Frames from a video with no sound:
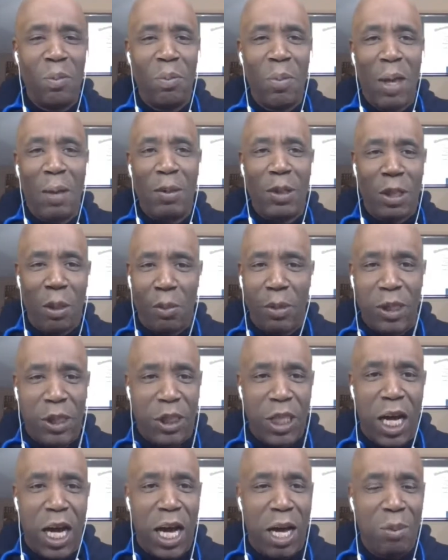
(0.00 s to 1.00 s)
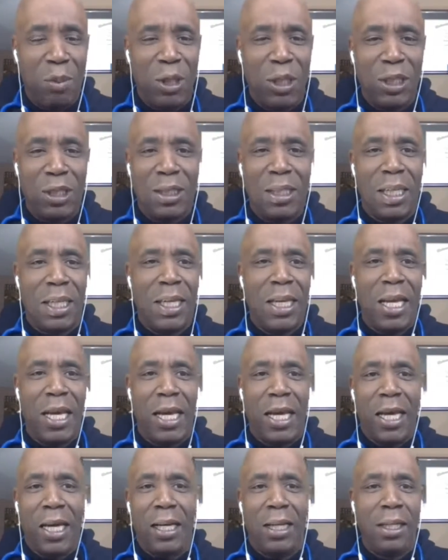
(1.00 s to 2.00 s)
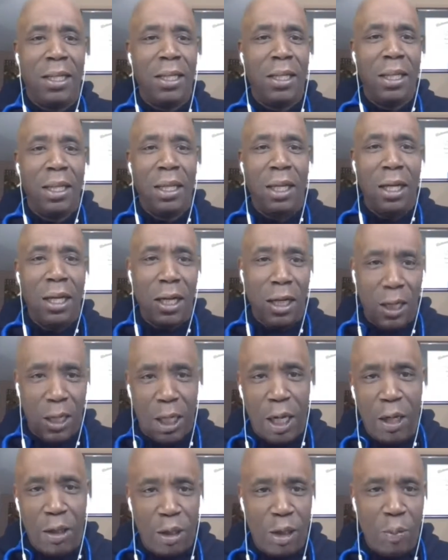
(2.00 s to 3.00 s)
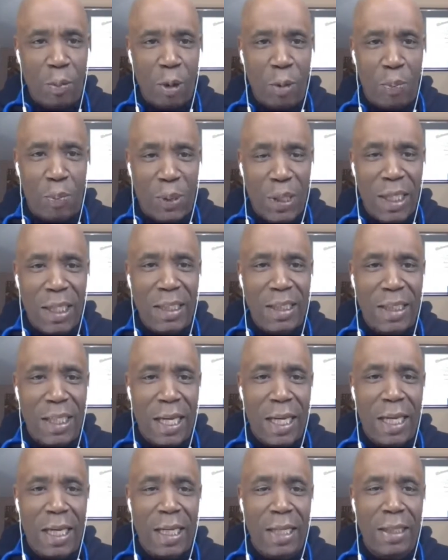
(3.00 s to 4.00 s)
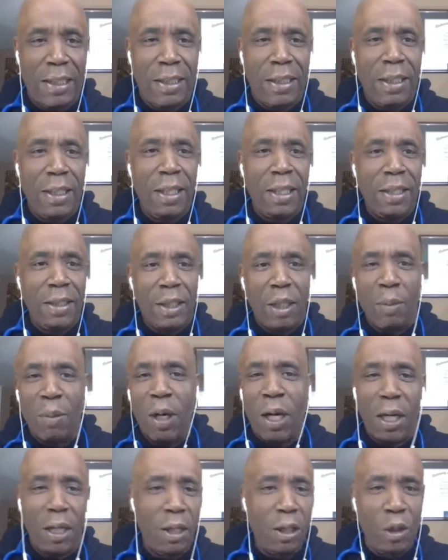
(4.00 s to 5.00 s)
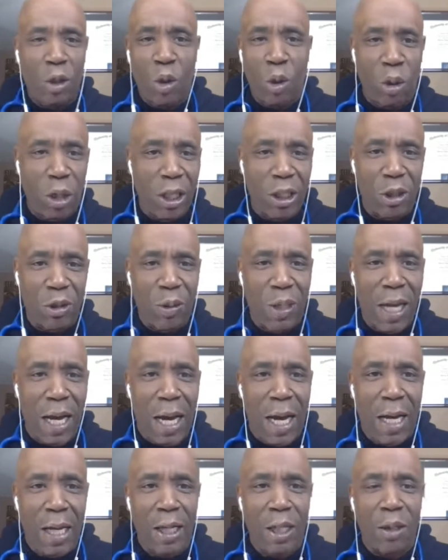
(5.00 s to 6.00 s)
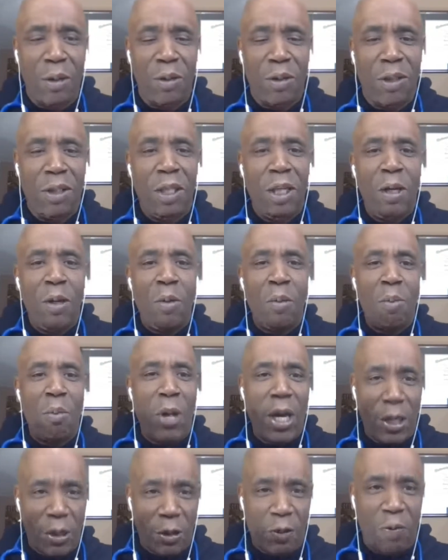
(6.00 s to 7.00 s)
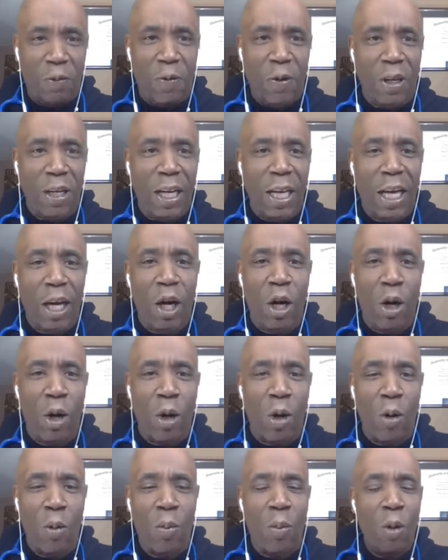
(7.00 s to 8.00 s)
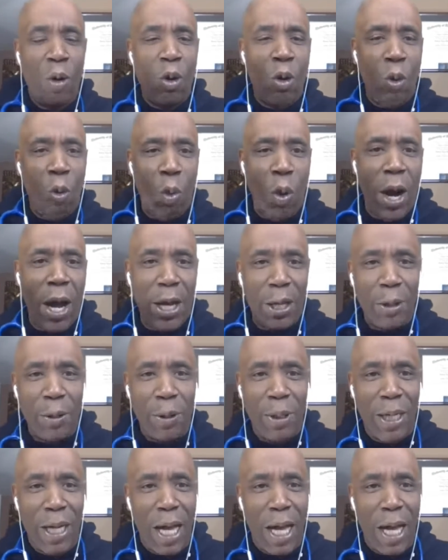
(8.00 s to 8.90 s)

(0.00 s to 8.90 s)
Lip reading: maybe some pajamas in there, comfortable PJs, some other toiletry items. Make you feel at home while you're in the